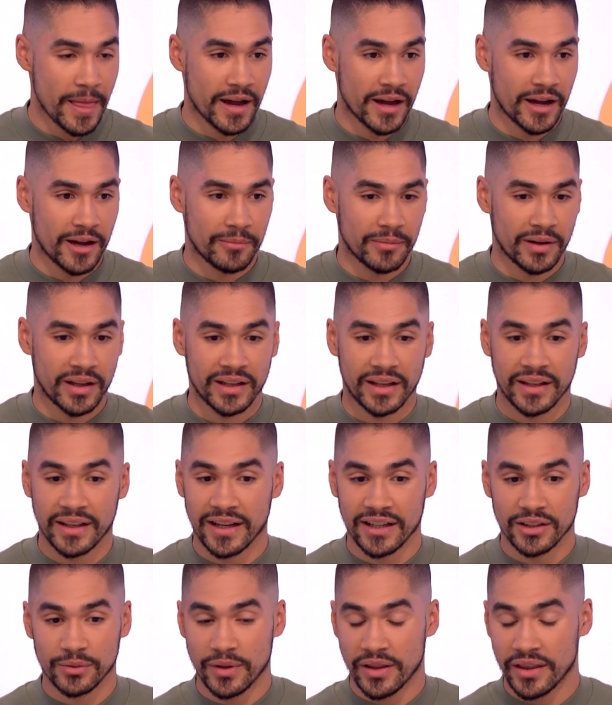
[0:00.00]
Um, and then
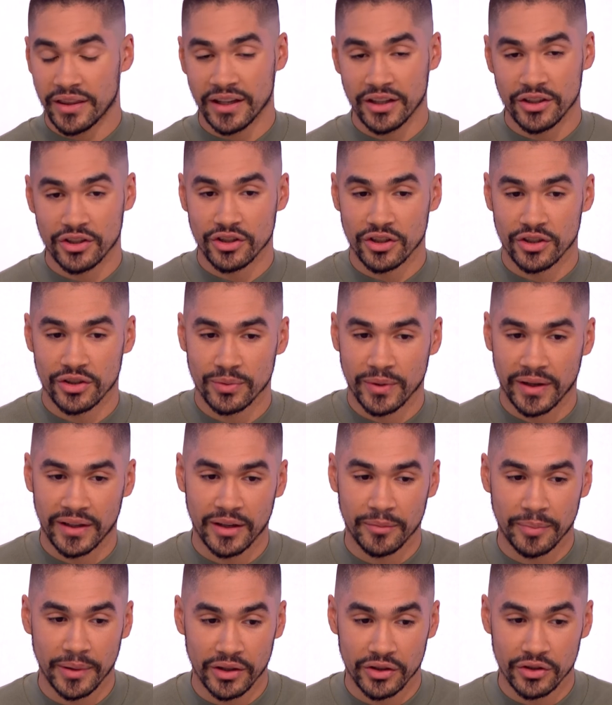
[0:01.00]
that's when things just
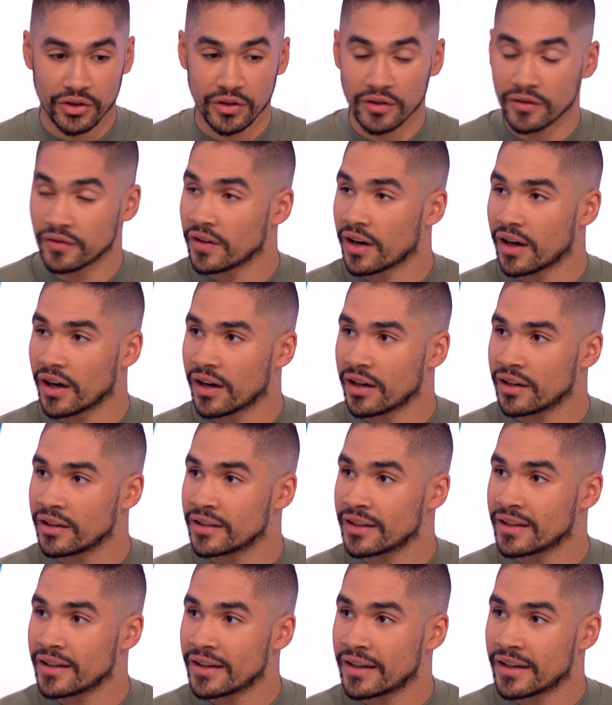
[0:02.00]
went a bit too far.
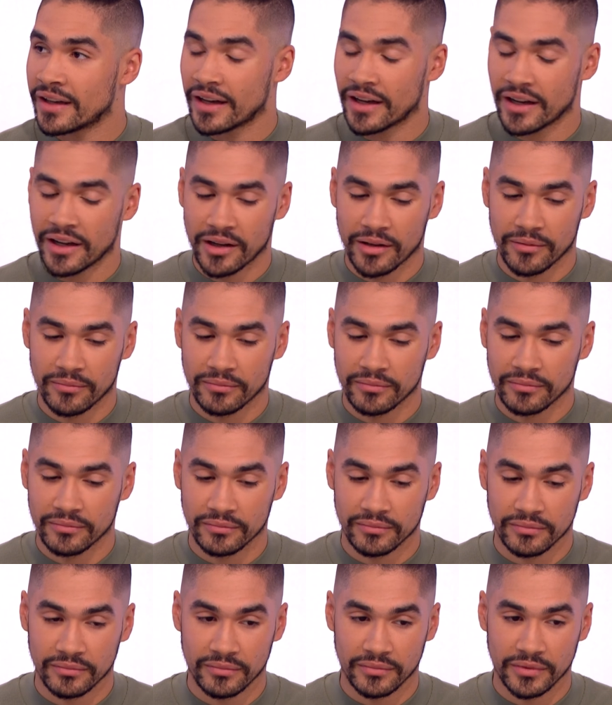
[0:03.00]
Um,
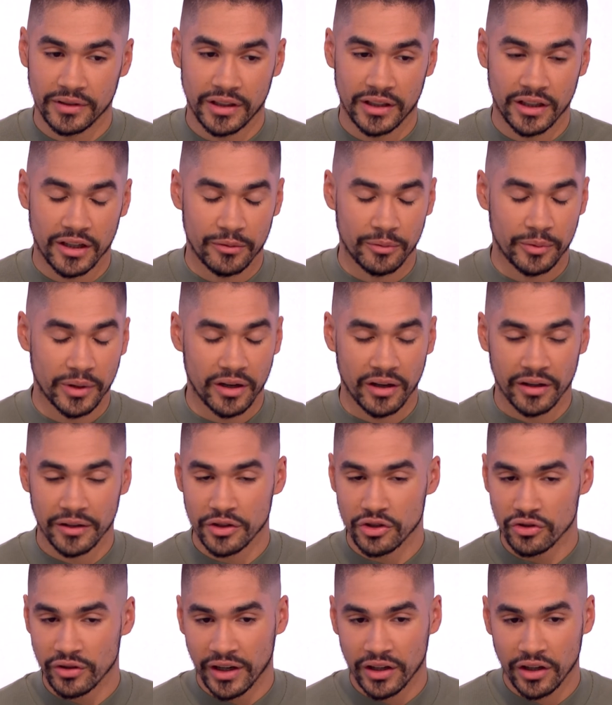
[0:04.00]
you know, we kind
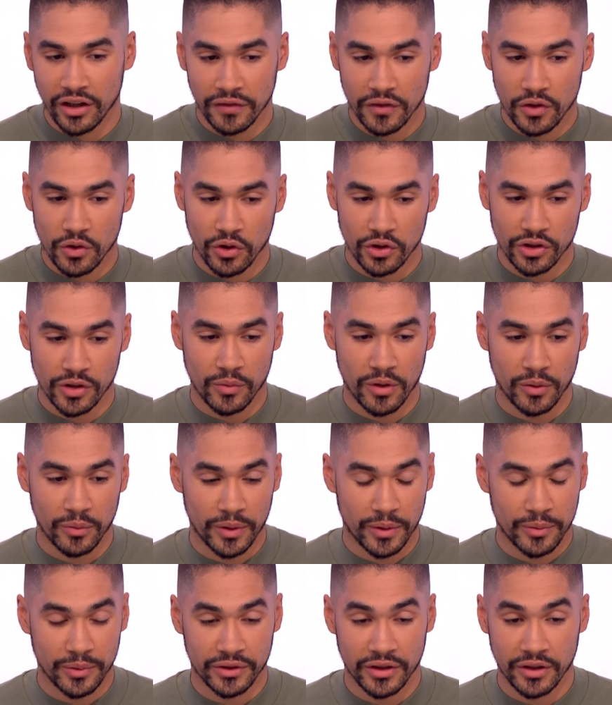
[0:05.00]
of strayed off course on what
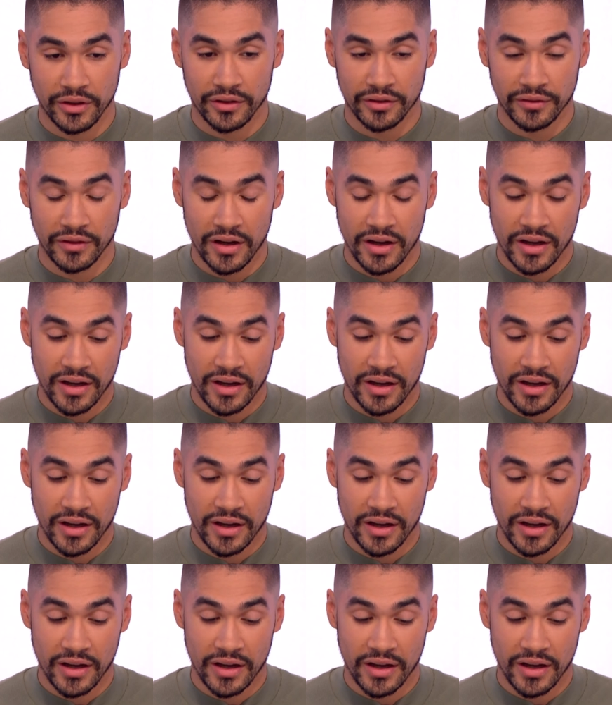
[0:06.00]
we was doing